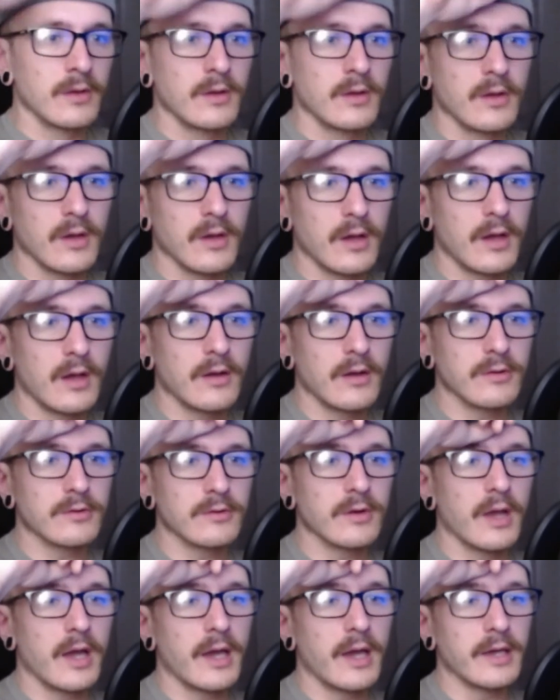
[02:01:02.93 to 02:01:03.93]
All
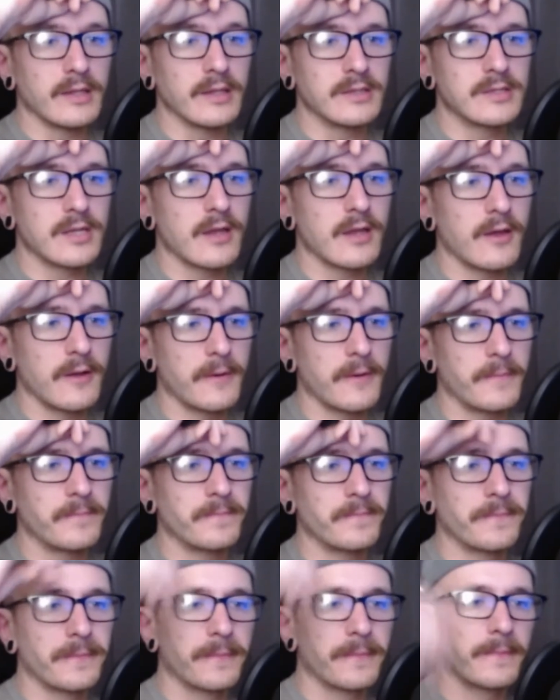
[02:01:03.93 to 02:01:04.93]
right.
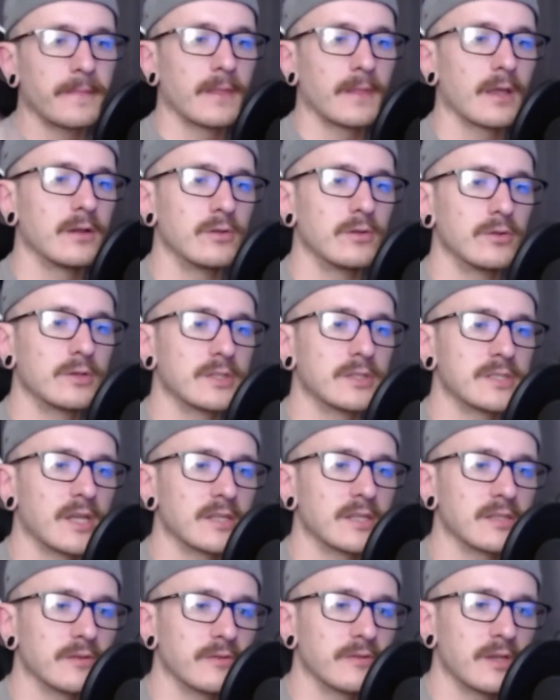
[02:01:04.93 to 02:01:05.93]
Lucas
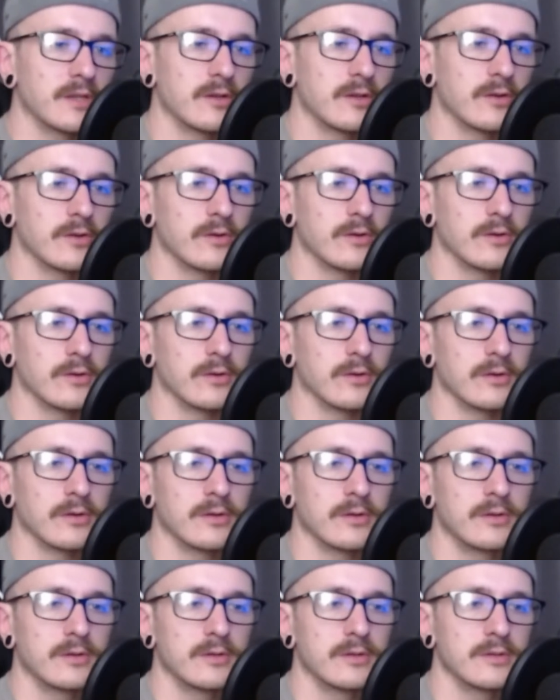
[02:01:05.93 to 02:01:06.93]
Acevedo
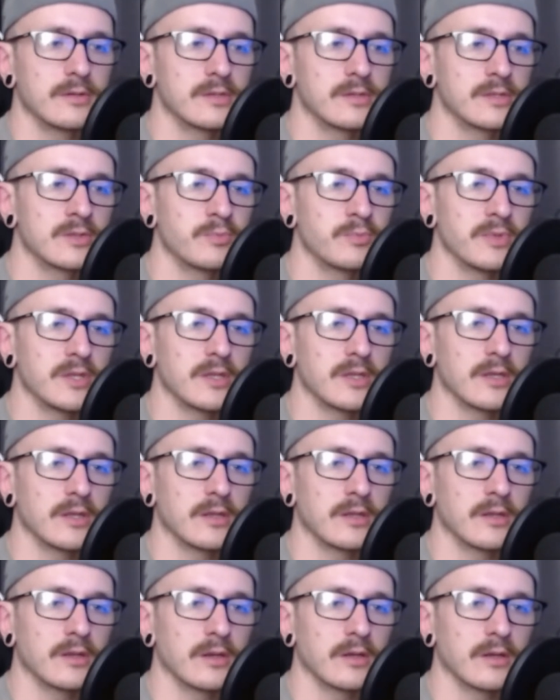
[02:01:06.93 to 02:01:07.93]
is
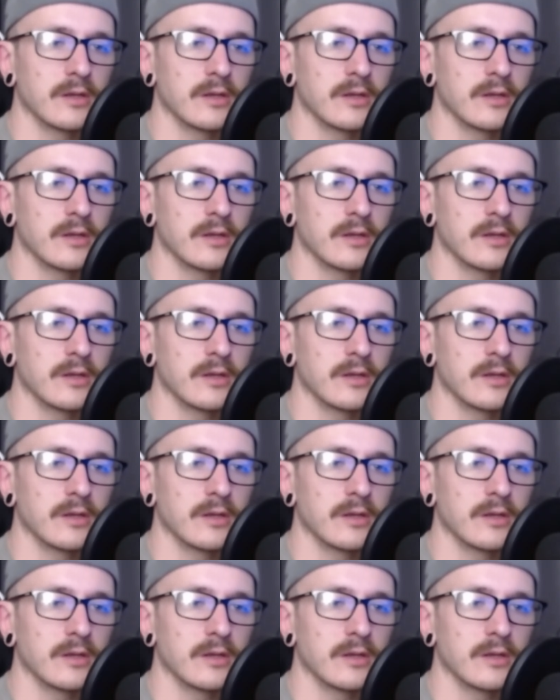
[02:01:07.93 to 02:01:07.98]
speaking